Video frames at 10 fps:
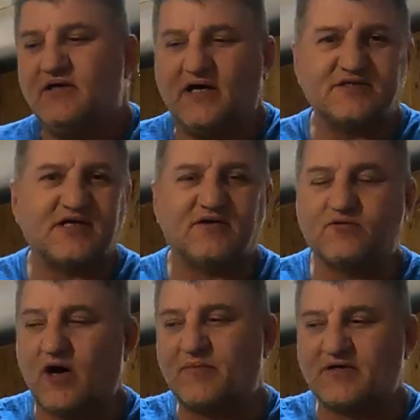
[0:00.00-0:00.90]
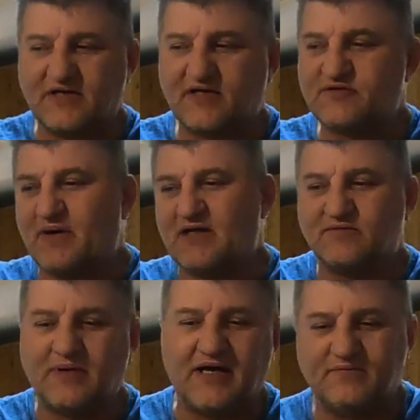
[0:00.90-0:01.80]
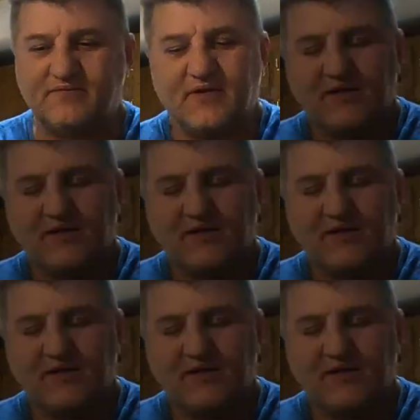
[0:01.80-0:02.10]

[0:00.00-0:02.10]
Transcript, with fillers: I just take and drop these in there, space them out.